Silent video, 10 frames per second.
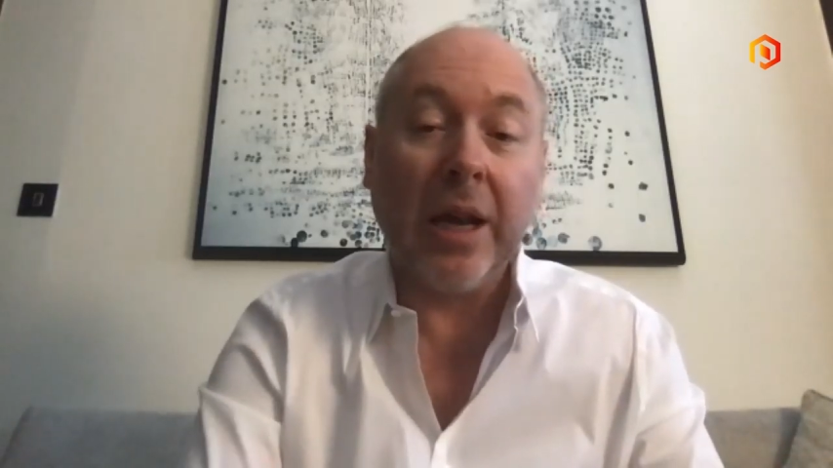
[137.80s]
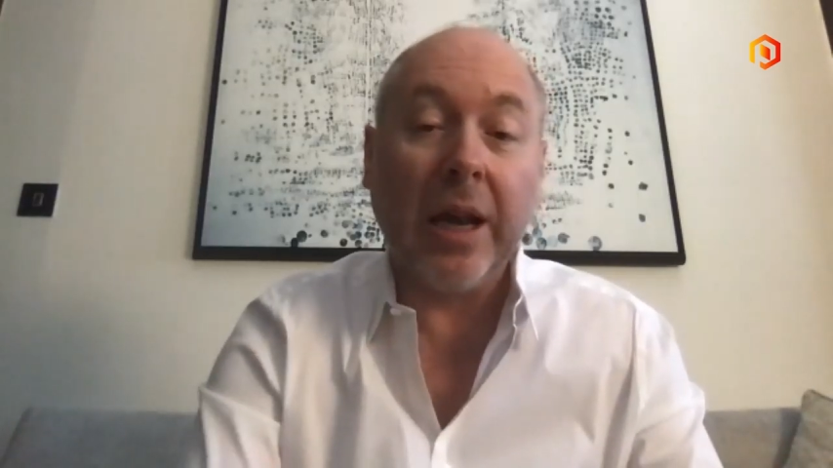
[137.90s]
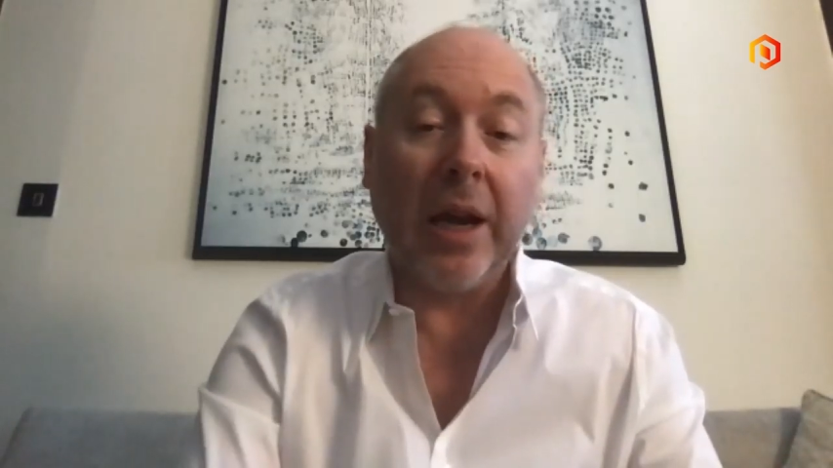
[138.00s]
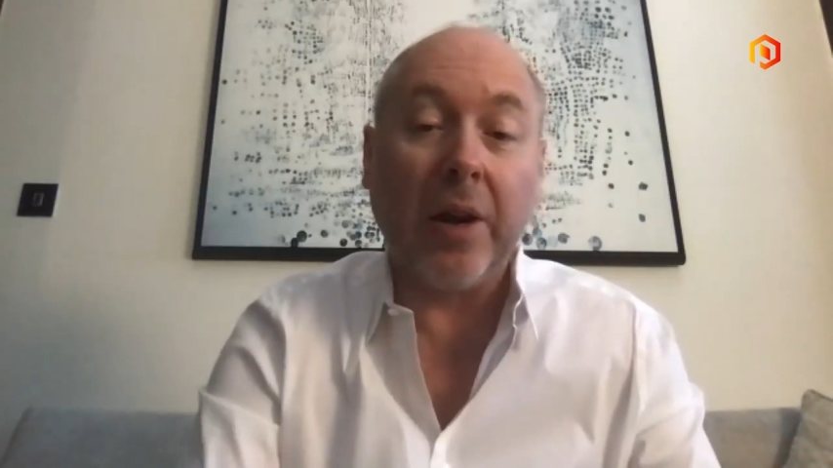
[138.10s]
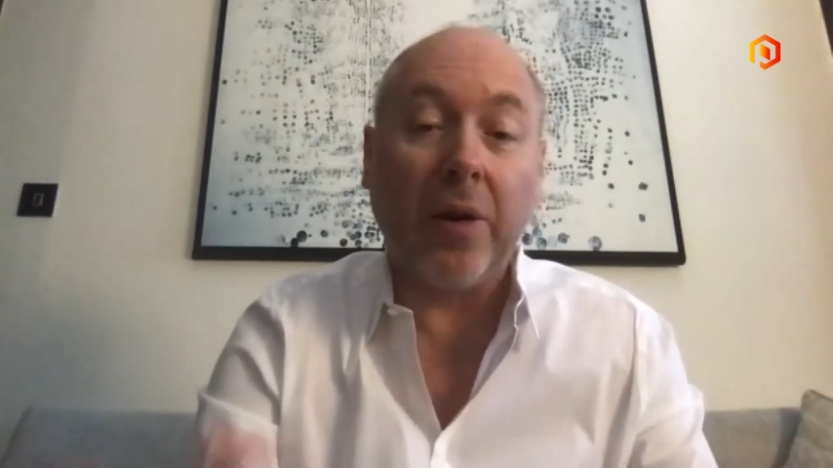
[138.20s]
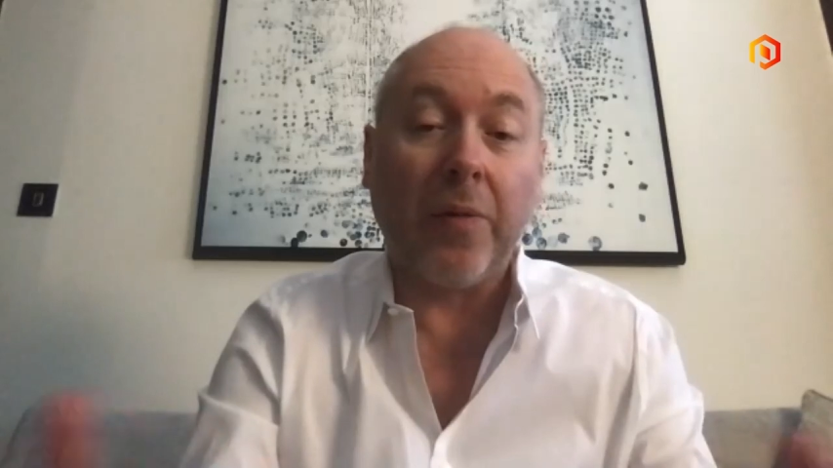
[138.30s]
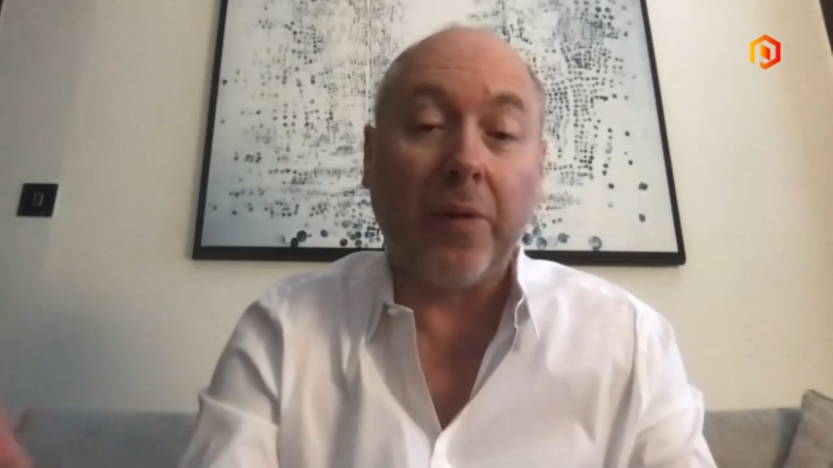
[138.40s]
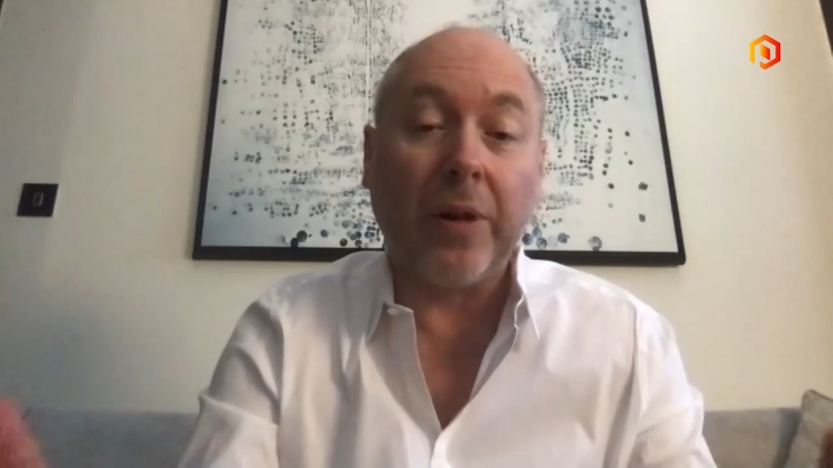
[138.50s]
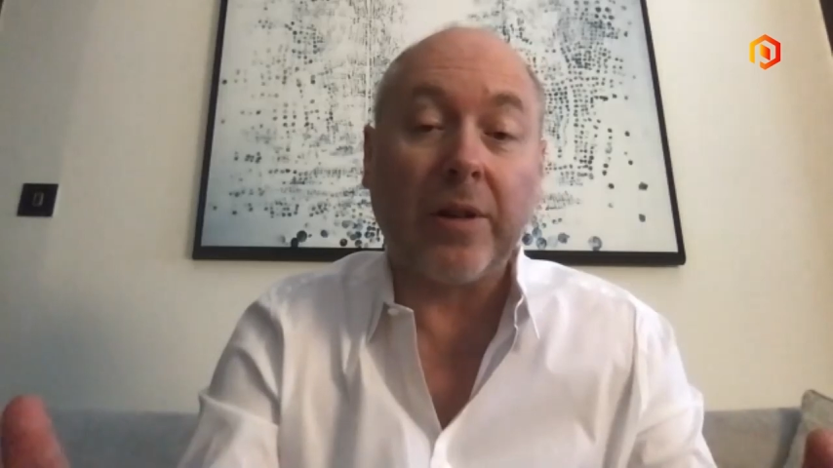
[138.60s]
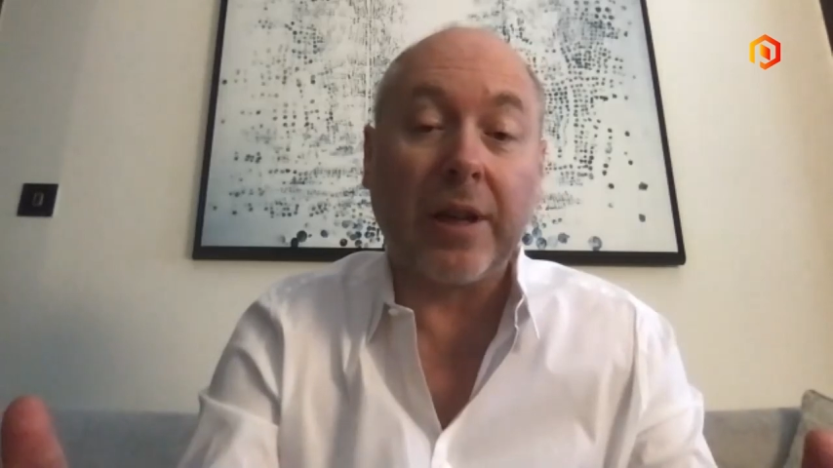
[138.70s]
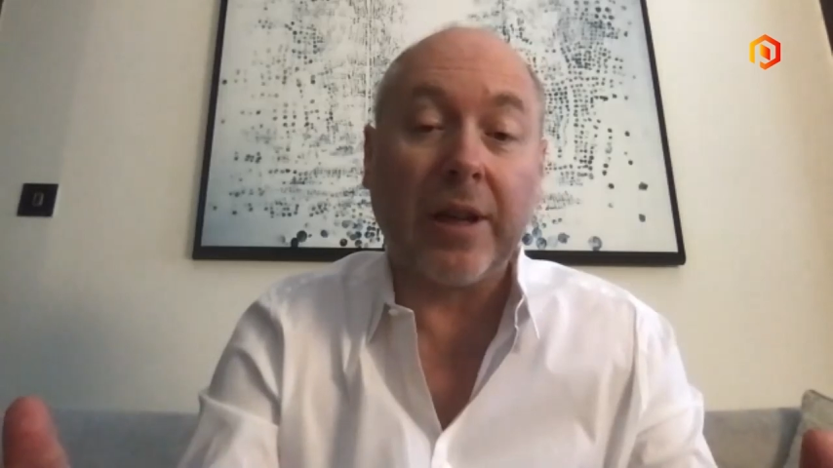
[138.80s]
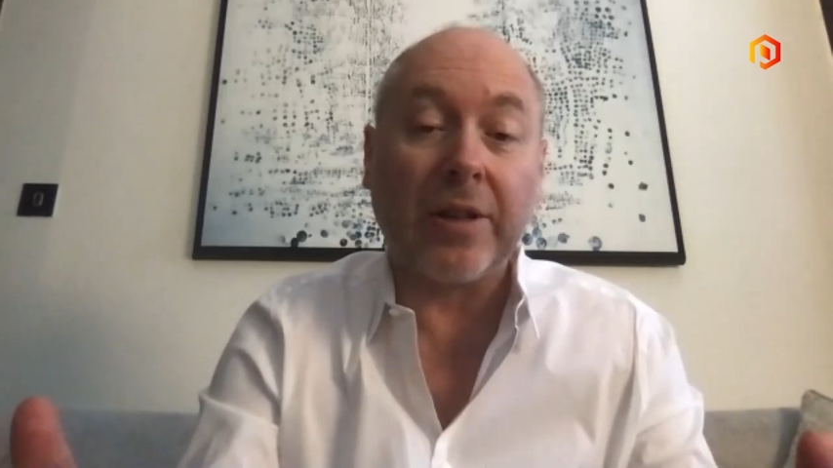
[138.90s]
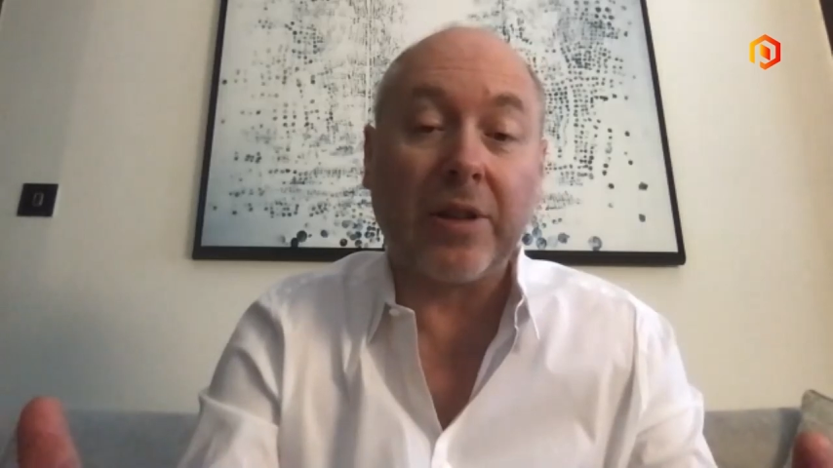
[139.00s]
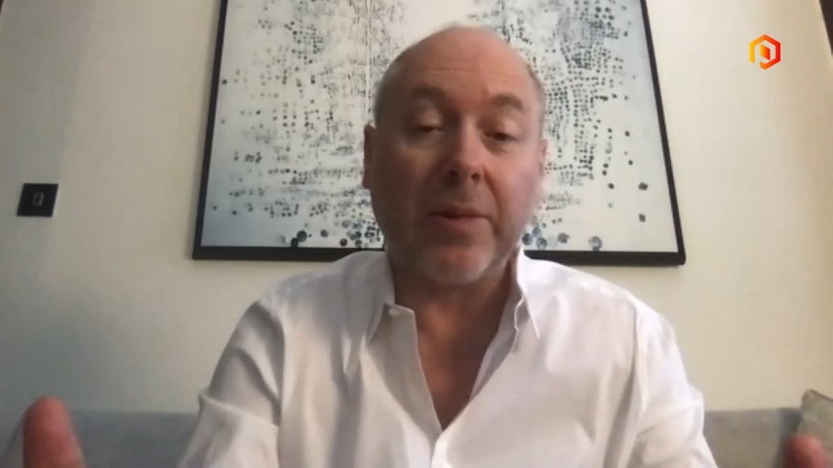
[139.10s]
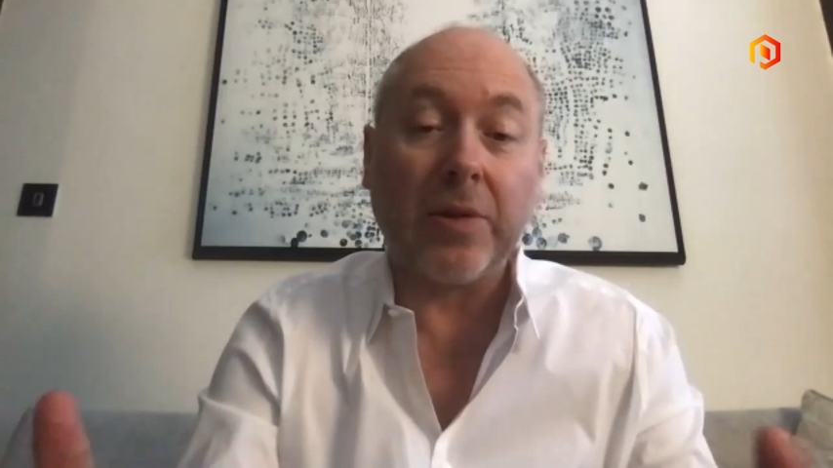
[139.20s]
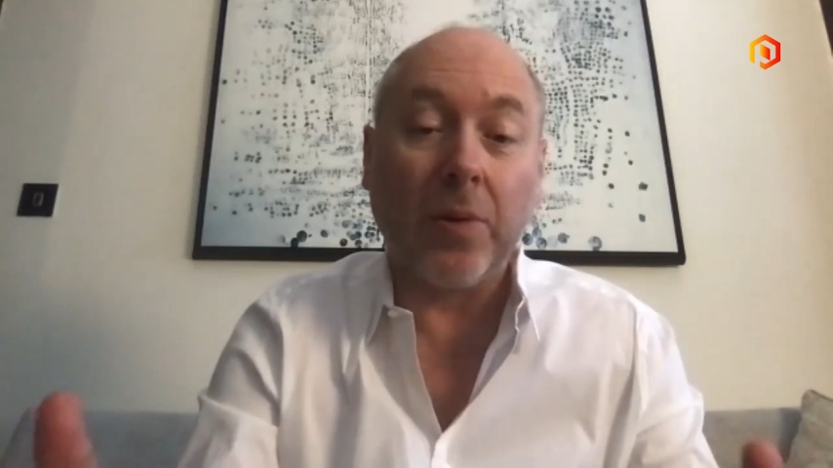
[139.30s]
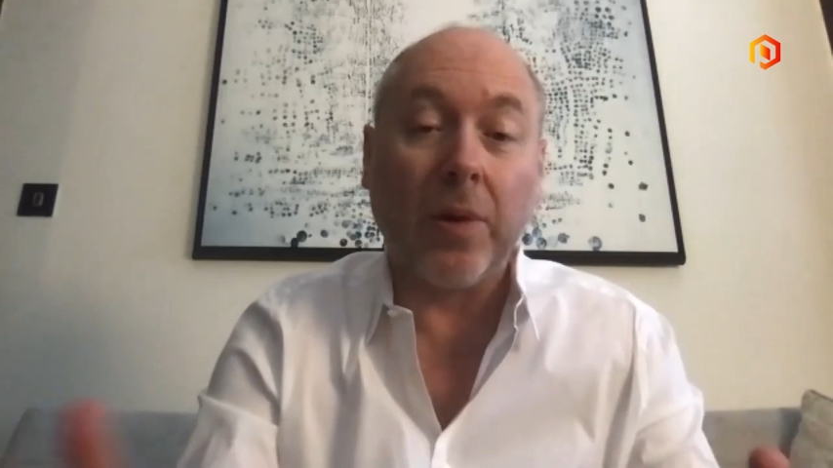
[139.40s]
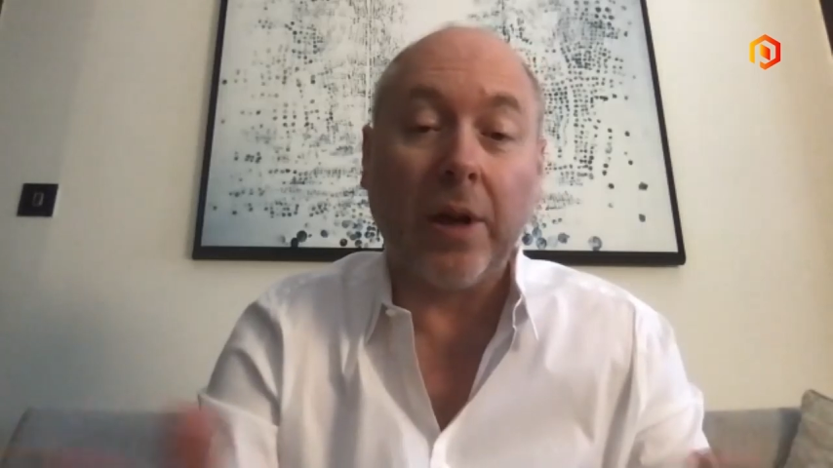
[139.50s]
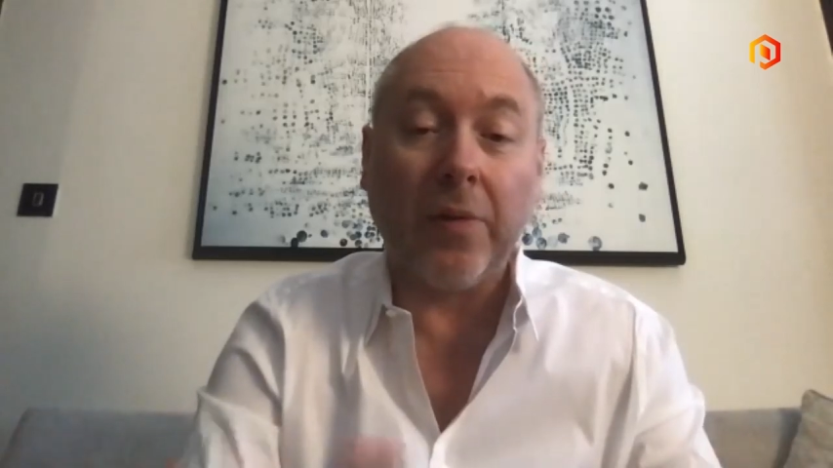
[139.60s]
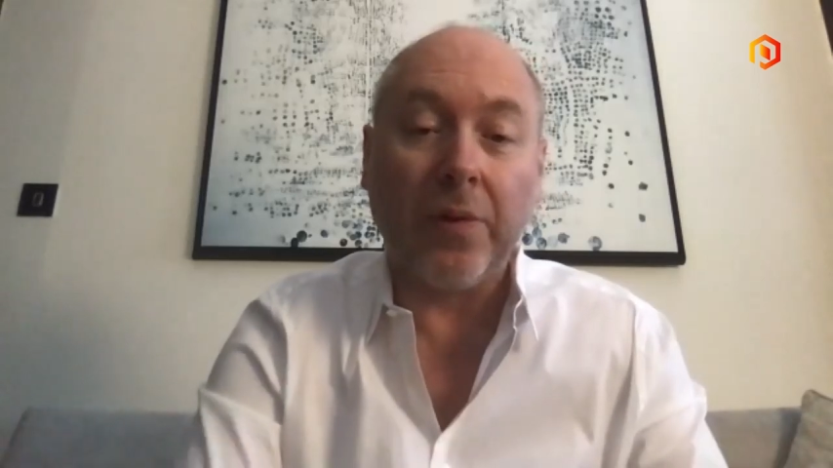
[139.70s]
and offer it to customers
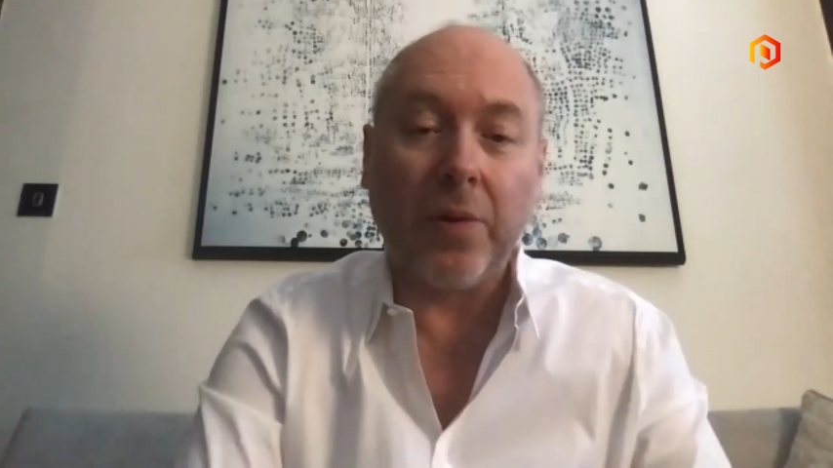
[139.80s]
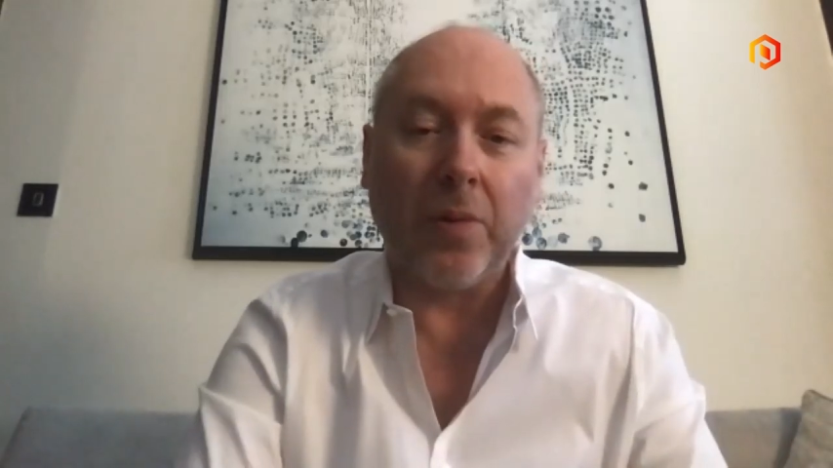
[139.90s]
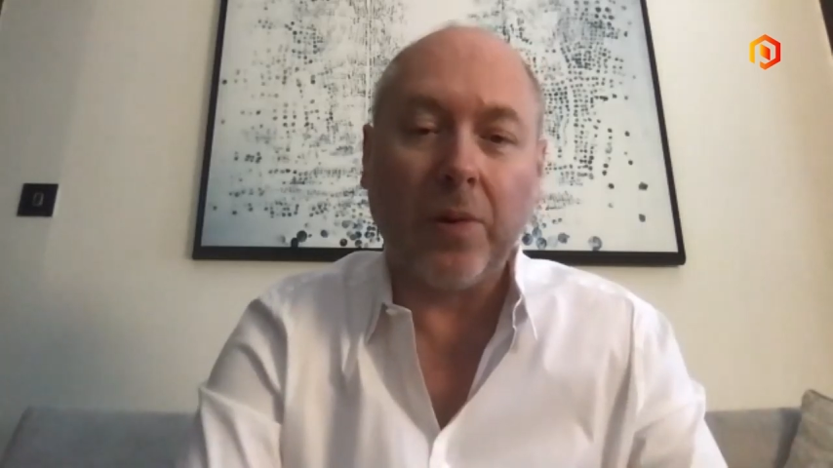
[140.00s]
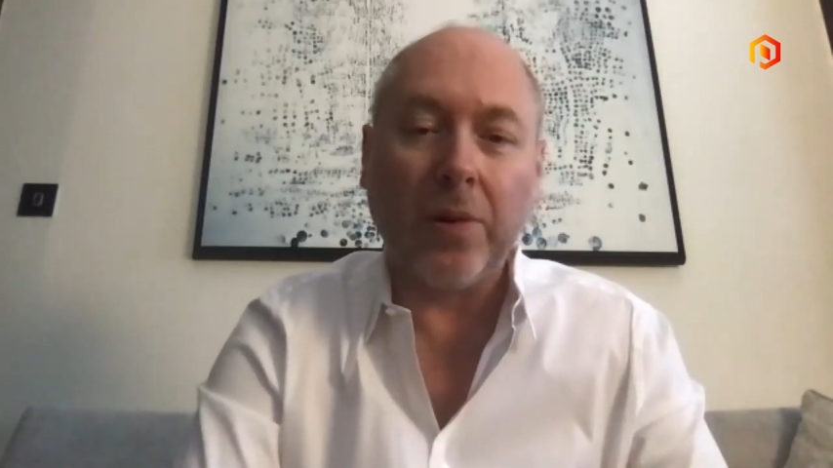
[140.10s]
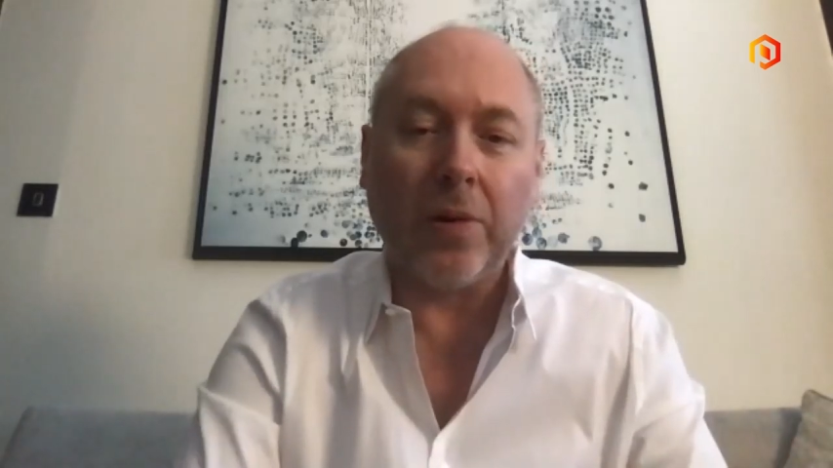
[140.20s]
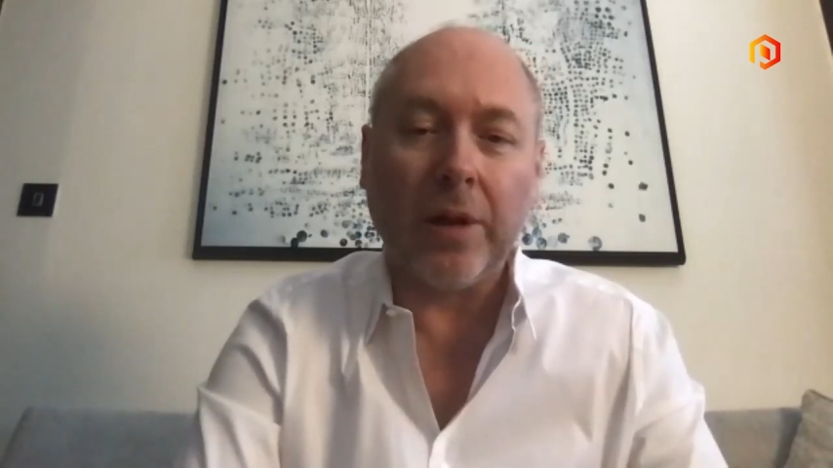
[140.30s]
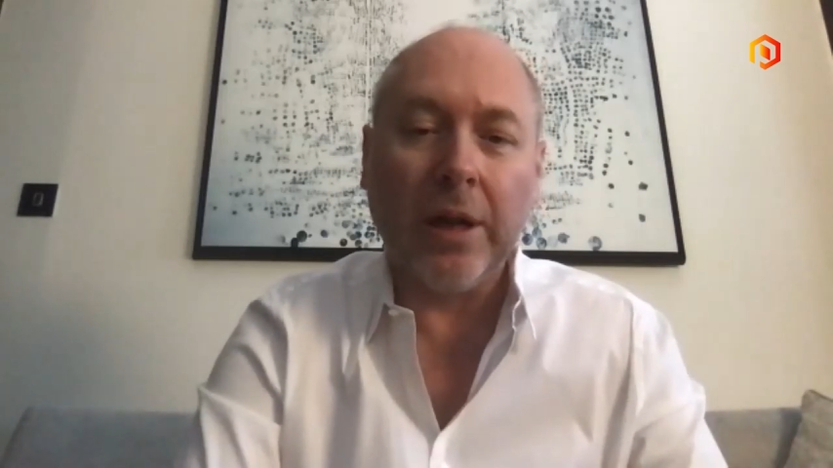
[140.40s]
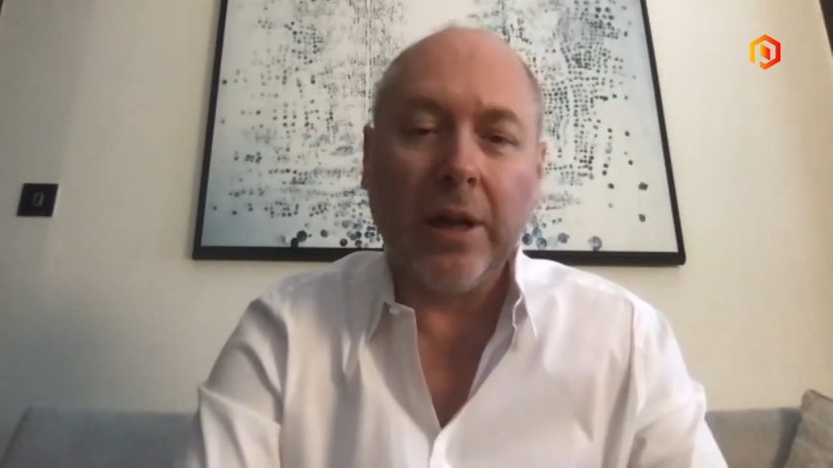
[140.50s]
all over the world.